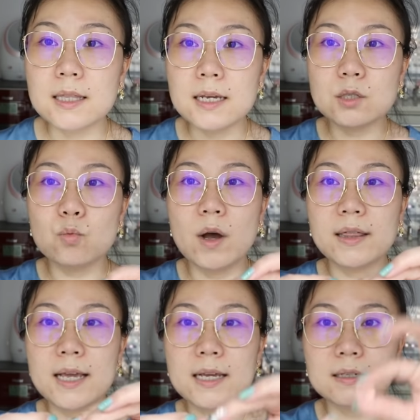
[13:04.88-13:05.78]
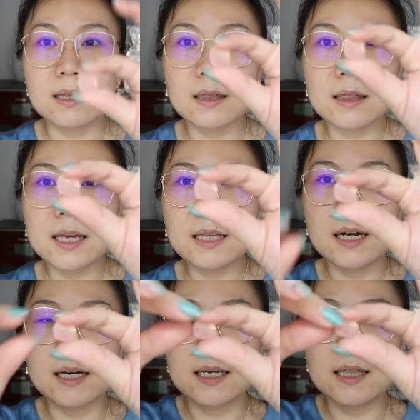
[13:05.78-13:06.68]
this one is
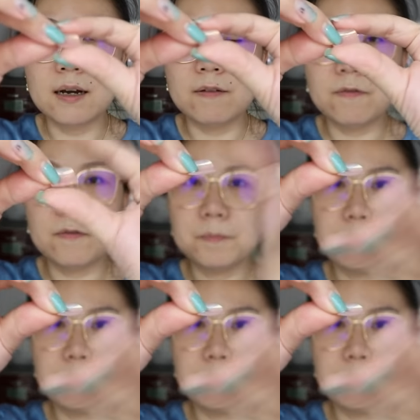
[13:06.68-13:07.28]
thinner enough.